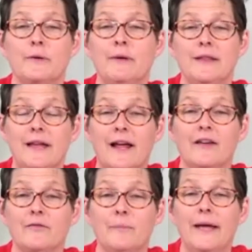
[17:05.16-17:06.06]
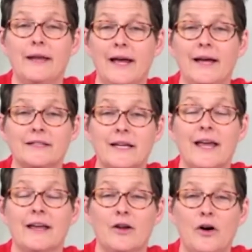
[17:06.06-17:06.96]
meet that I've been at,
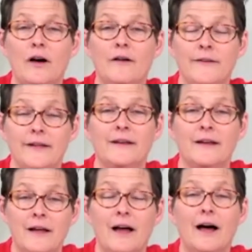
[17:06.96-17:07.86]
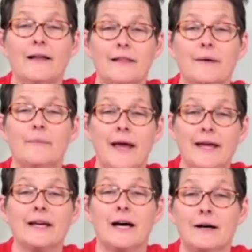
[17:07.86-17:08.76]
and often
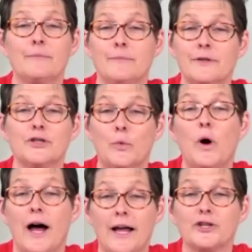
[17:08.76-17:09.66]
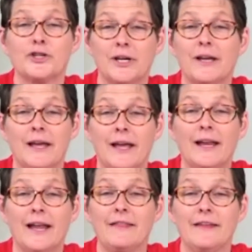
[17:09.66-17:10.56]
alumni come to watch,
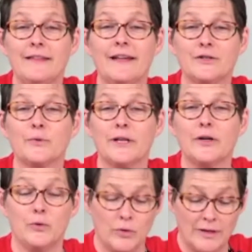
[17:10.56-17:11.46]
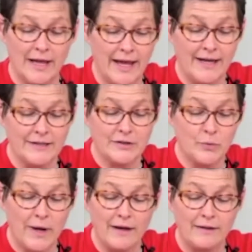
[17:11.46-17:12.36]
and I think that's really cool as
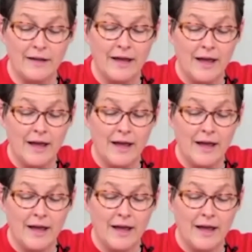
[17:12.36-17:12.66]
well.